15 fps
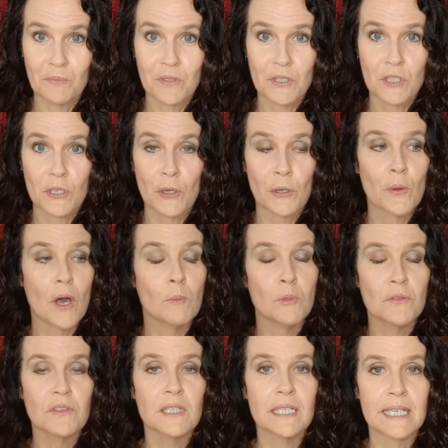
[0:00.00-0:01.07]
So I'll
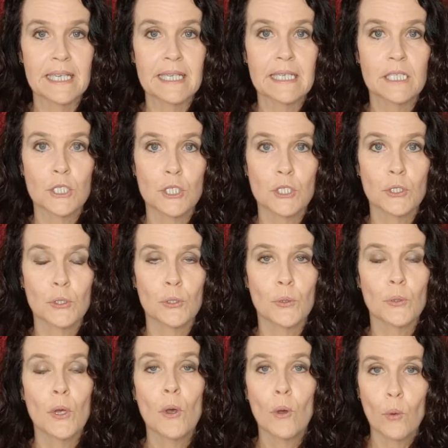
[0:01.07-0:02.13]
put the link
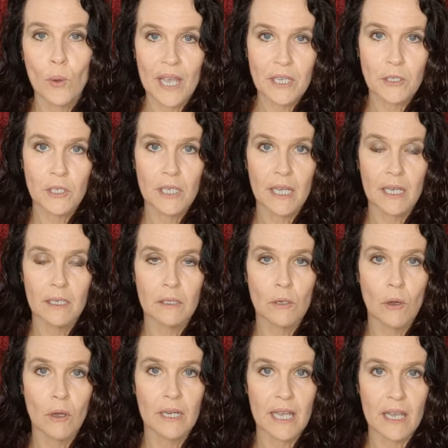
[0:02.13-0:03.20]
to where you can get it
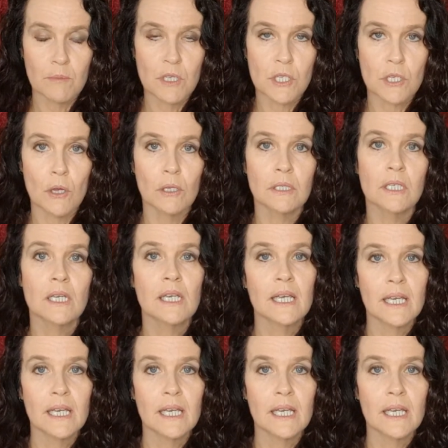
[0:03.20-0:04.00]
on Amazon